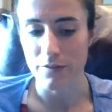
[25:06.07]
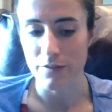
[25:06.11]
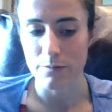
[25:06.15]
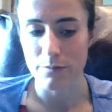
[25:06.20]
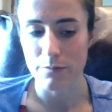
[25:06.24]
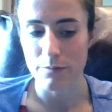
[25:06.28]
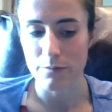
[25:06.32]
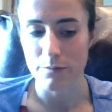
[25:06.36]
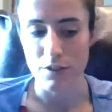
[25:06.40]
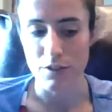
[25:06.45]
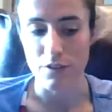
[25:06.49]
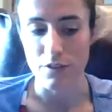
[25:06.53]

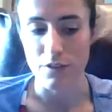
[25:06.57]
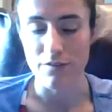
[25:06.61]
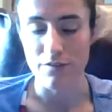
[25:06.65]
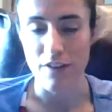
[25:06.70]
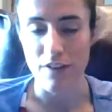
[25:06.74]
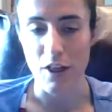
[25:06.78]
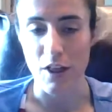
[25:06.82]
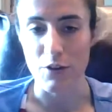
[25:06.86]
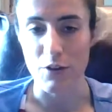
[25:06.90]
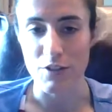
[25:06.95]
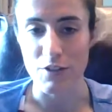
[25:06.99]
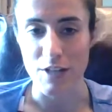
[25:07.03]
pursued
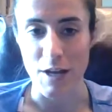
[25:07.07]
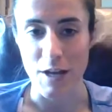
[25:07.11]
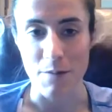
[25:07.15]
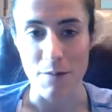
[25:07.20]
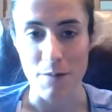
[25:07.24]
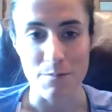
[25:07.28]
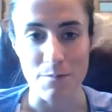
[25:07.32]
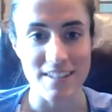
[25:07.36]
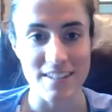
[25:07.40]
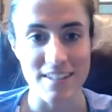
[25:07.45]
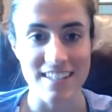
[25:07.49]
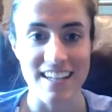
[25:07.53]

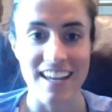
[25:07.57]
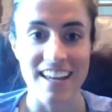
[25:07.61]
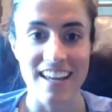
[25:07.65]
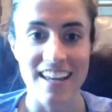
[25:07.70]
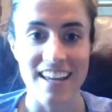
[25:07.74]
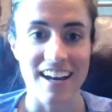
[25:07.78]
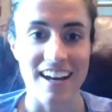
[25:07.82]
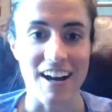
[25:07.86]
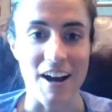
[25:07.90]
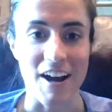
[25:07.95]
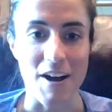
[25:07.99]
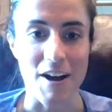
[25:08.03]
fellowships
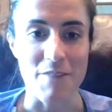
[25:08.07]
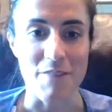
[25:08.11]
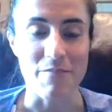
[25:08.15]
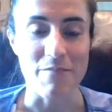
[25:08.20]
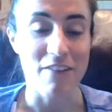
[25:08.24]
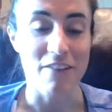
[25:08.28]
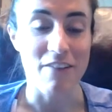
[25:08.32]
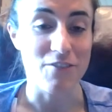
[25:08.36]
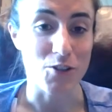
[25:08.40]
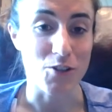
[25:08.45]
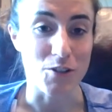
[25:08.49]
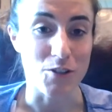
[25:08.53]

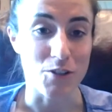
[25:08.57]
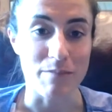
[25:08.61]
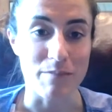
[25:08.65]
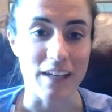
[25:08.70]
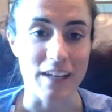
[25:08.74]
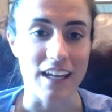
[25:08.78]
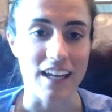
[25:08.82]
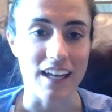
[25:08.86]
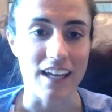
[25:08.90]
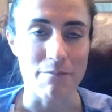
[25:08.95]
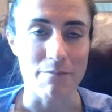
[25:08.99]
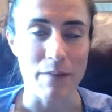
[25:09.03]
have told
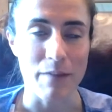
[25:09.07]
me,